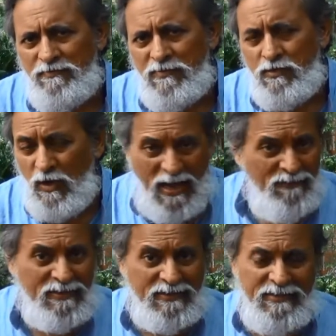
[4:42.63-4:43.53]
So I have a
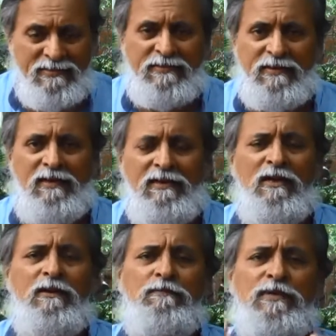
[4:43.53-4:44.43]
great skill,
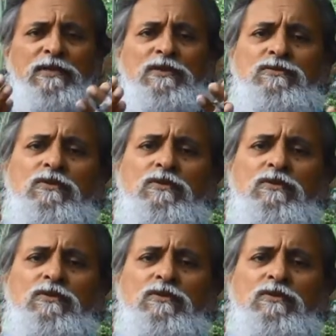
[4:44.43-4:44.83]
but there is no